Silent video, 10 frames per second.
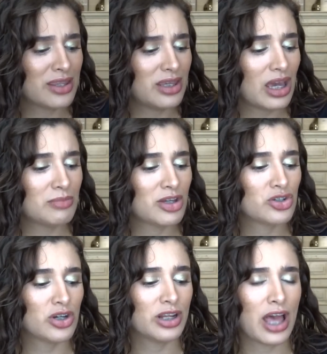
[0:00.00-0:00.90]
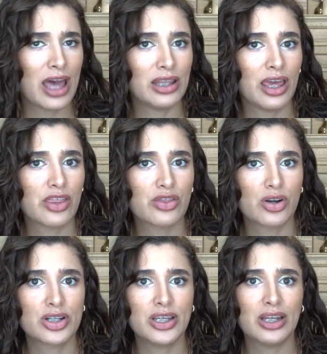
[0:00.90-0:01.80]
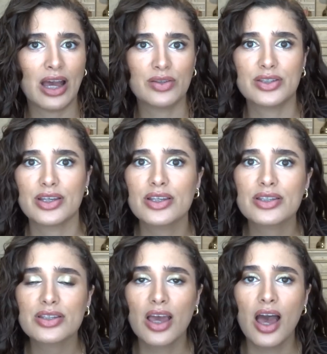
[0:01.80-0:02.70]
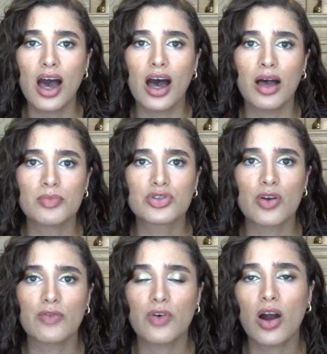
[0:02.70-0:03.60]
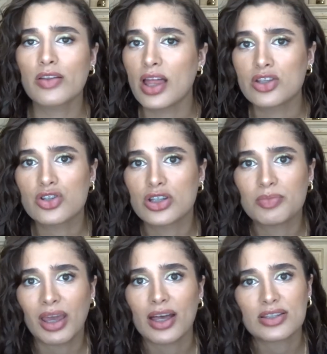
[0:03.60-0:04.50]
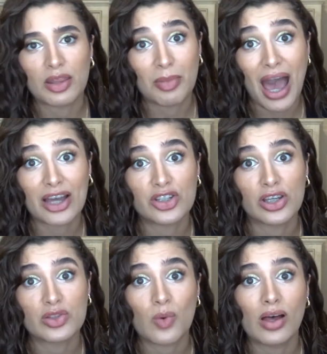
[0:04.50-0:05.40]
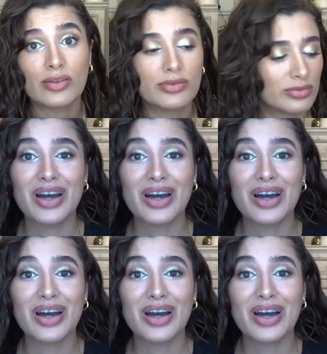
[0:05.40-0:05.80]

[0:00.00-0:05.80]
I think I measured it at like 13 ounces um, so far. That's just because of the packaging as well.